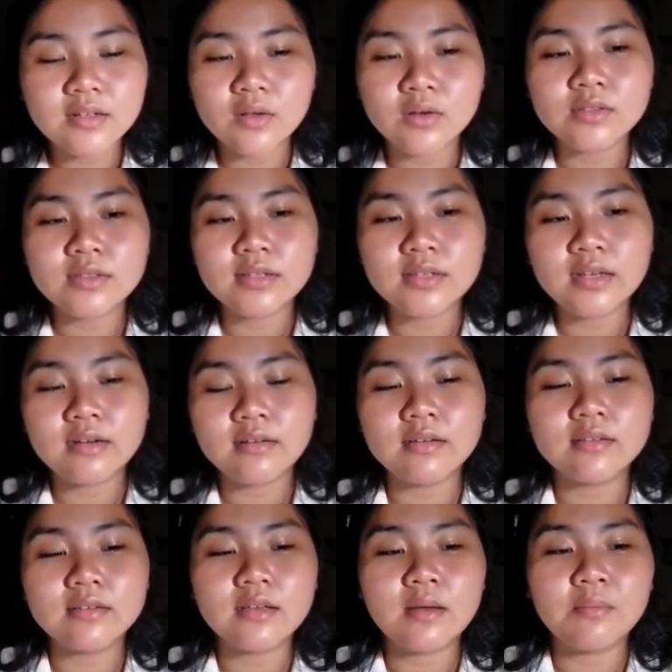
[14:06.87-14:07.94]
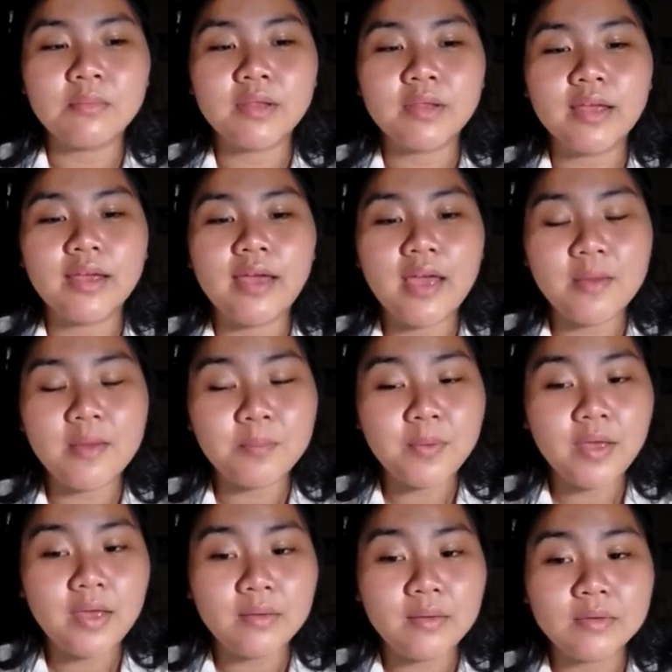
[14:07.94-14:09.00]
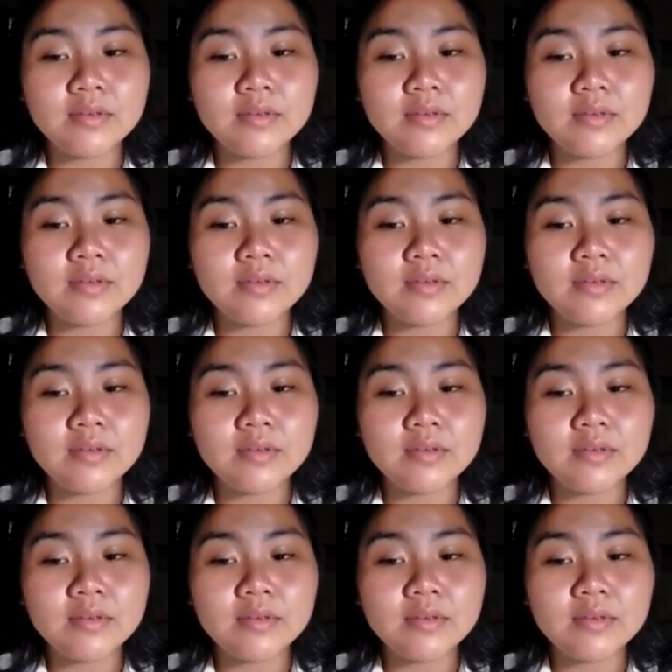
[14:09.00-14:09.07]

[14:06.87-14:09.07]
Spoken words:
closely resembling APA